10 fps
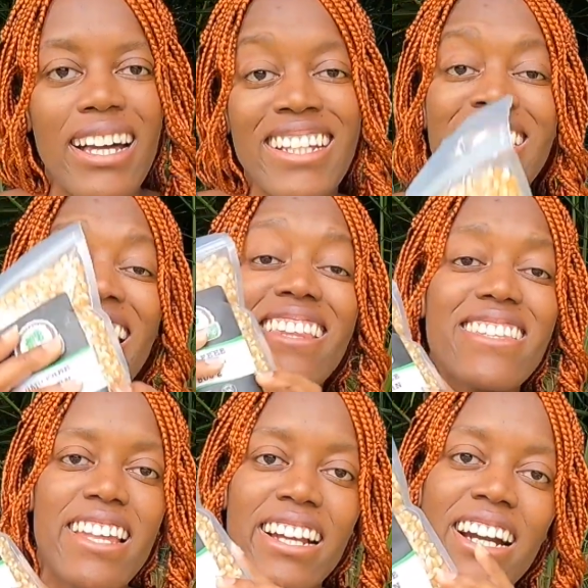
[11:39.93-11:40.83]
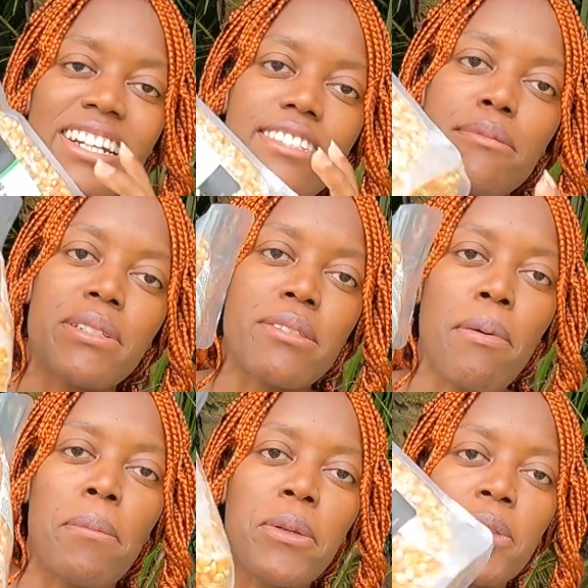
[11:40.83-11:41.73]
Another snack item is
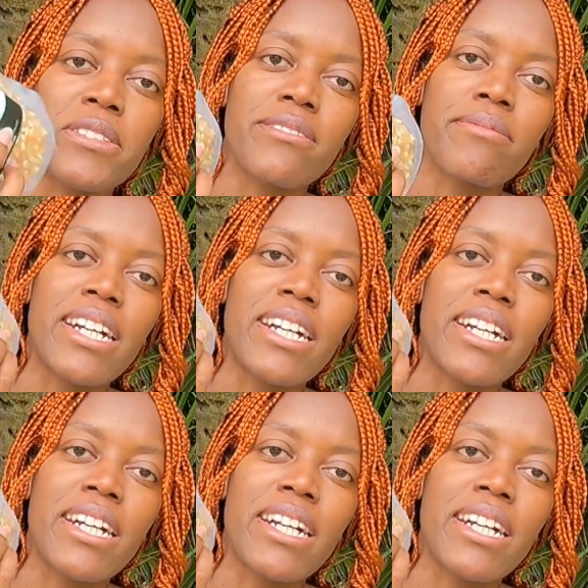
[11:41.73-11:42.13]
popcorn.